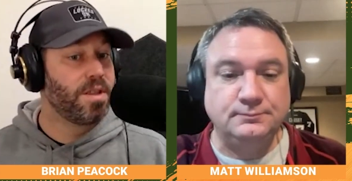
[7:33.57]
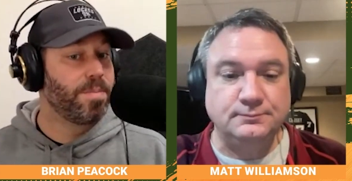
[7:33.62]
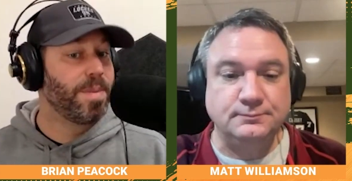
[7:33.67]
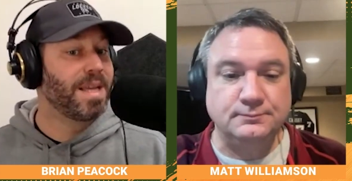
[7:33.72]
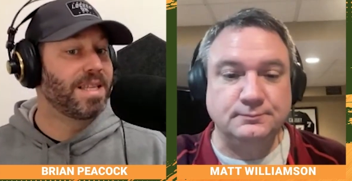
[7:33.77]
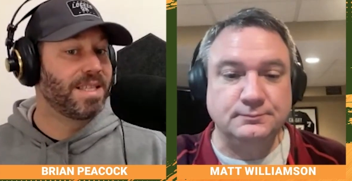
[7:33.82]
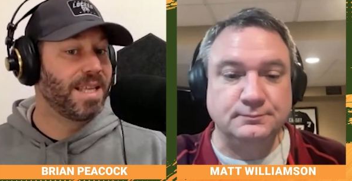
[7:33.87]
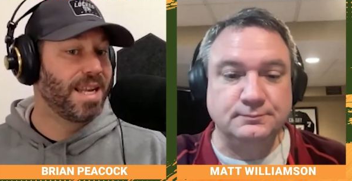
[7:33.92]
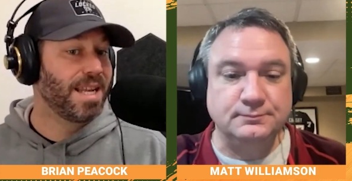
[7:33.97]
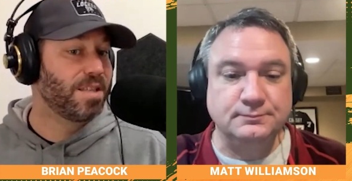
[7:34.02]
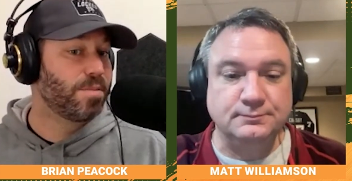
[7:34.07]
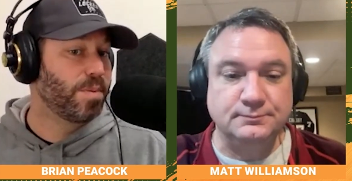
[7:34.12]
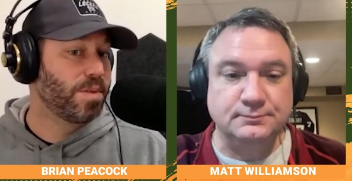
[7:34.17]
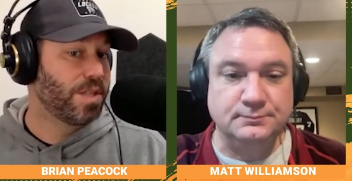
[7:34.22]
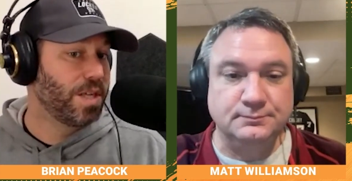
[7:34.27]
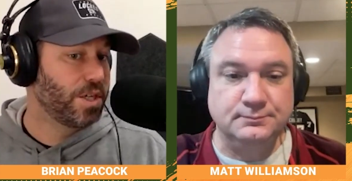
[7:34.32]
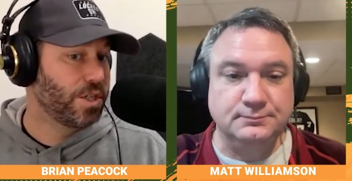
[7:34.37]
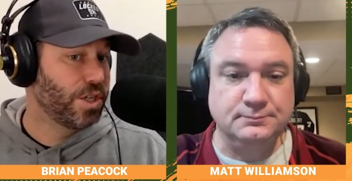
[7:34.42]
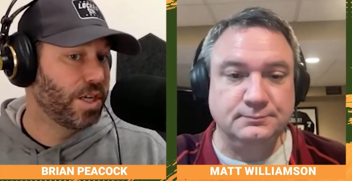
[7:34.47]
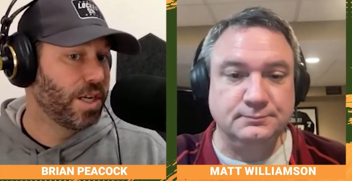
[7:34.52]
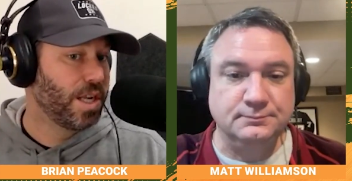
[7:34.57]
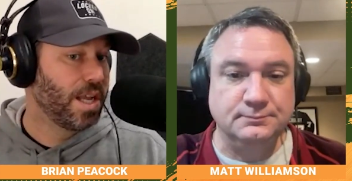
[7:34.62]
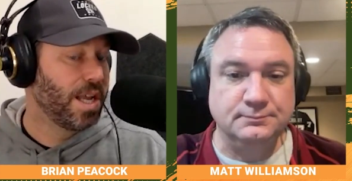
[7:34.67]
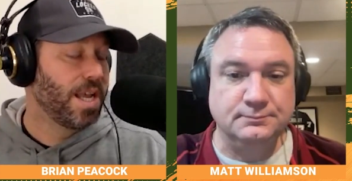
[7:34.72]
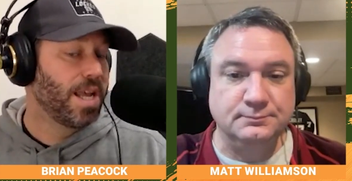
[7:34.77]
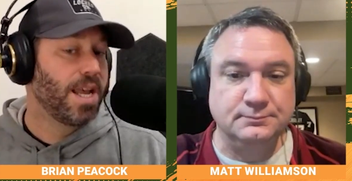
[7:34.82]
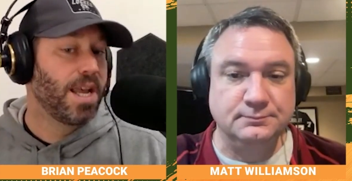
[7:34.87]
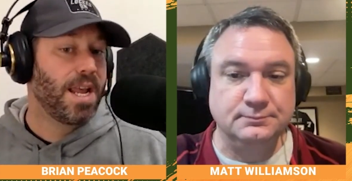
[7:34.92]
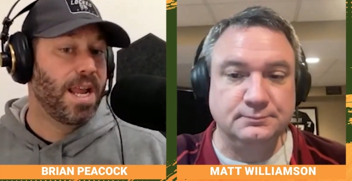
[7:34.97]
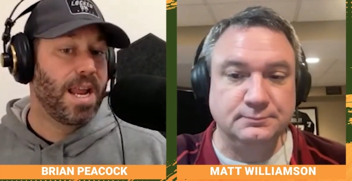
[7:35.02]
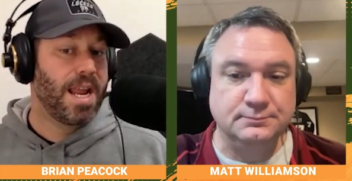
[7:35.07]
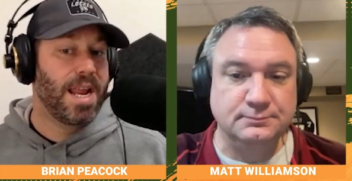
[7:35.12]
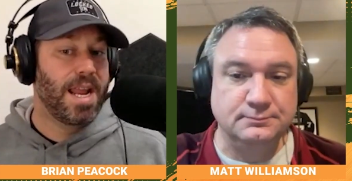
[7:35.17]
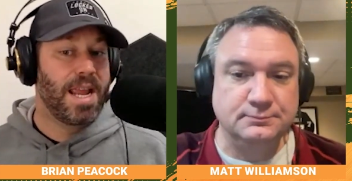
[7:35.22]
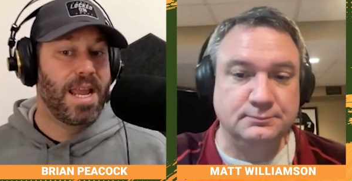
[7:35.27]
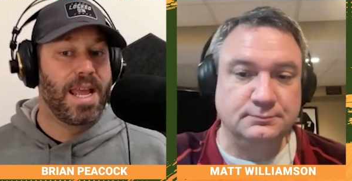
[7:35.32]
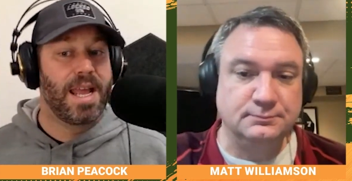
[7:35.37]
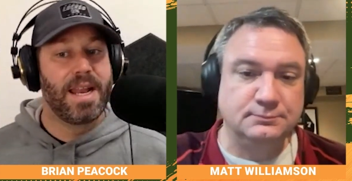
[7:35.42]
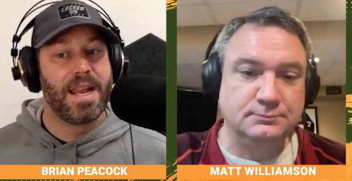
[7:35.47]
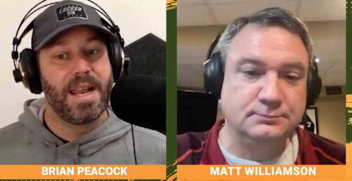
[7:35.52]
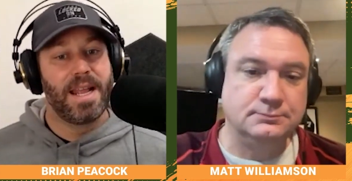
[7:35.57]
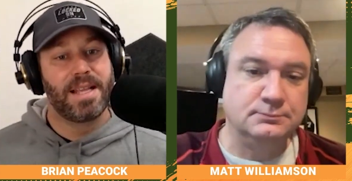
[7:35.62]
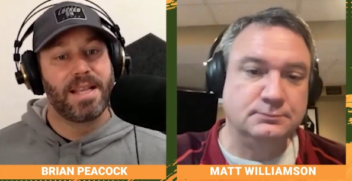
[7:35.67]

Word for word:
Speaker 1: the best at his position. And